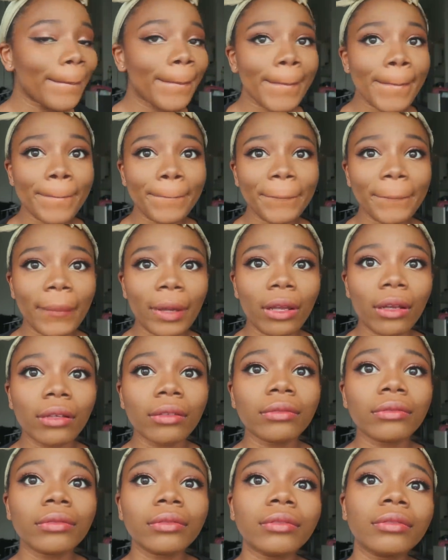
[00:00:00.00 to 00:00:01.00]
I'm truly
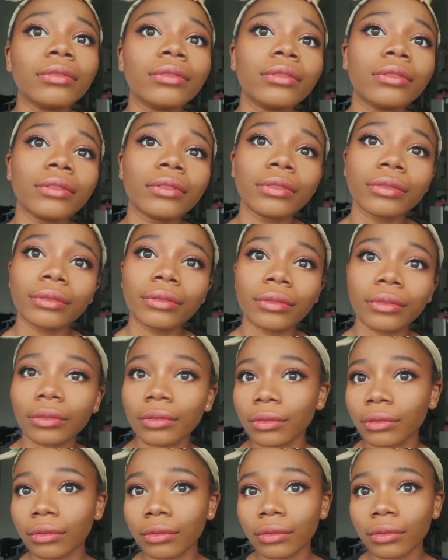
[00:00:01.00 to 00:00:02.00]
up doo creek
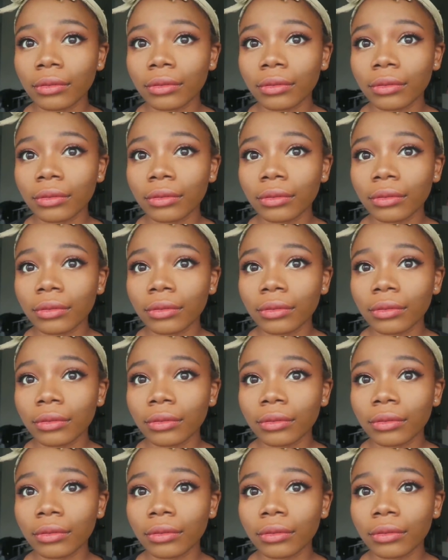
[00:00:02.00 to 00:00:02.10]
when I